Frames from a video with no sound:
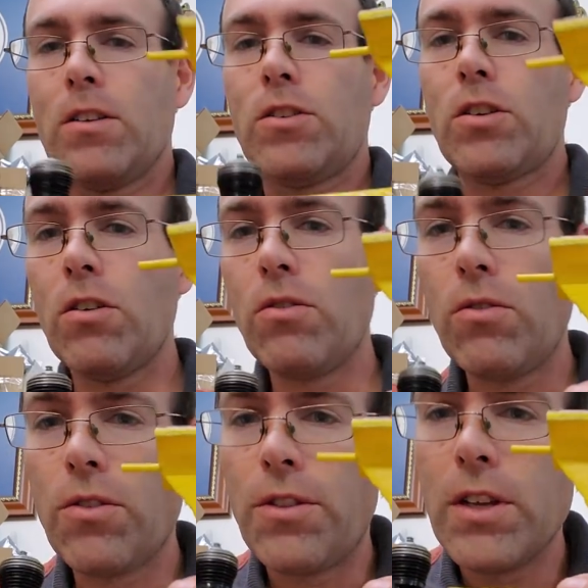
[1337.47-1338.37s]

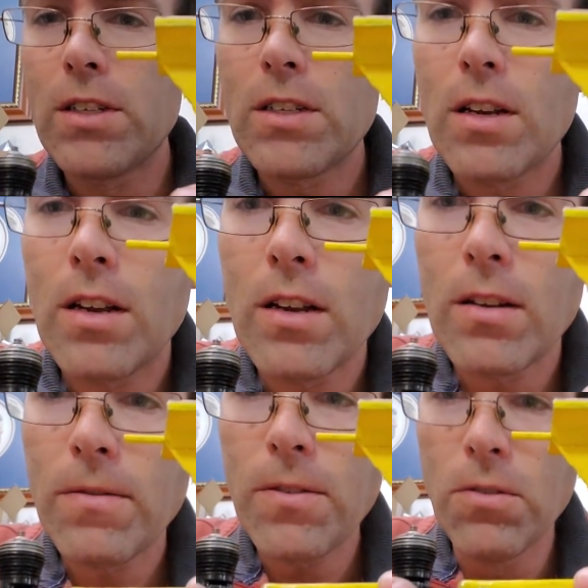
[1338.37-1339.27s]
So, this
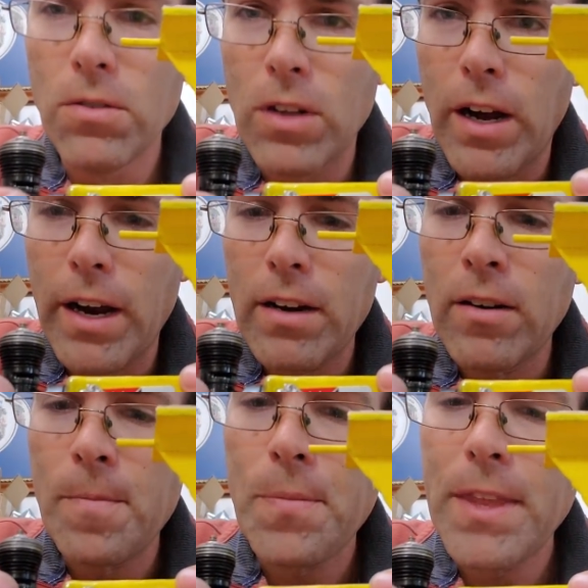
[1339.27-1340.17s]
fuel
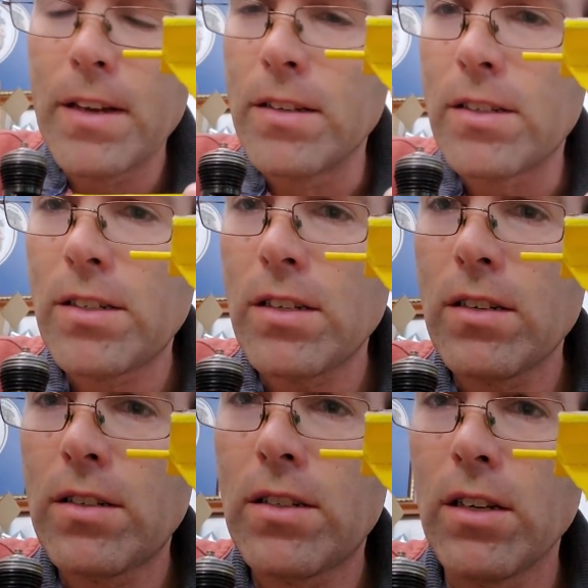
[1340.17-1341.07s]
line is
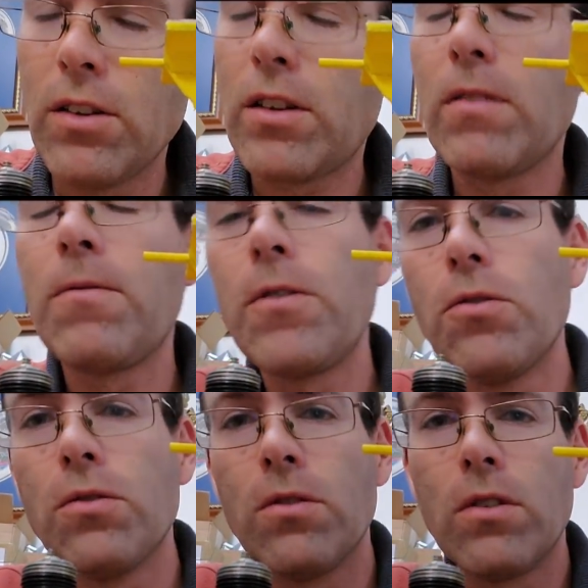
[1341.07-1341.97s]
silicon
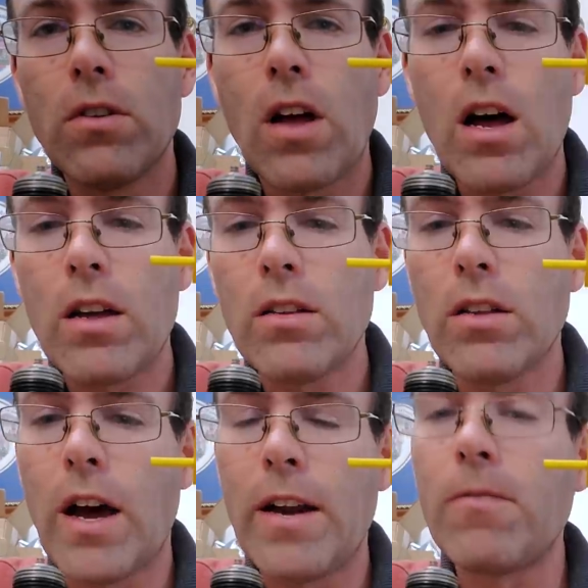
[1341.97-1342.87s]
fuel uh,
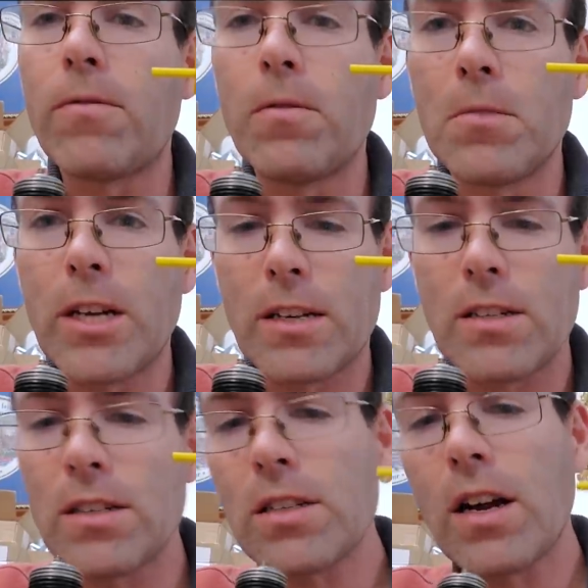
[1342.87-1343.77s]
line from
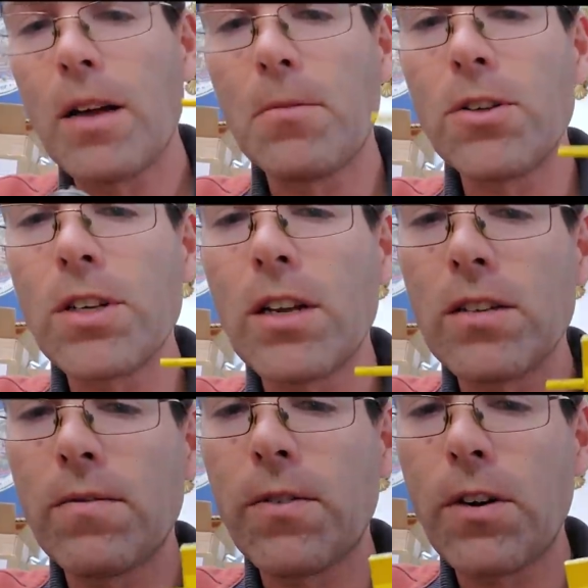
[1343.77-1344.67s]
Texas Timers, and
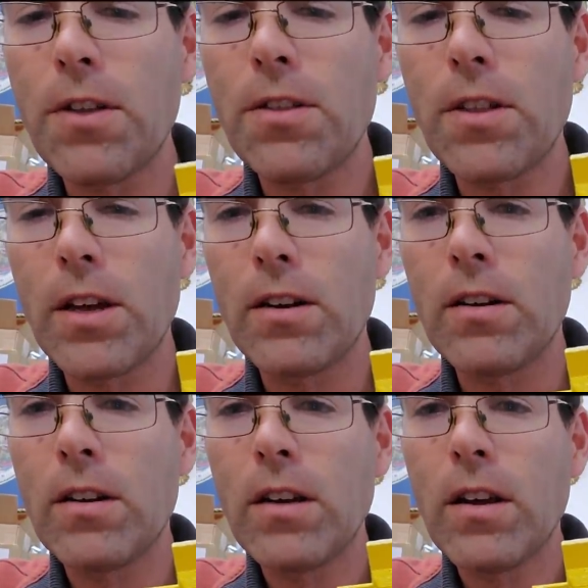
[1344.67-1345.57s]
it's very thin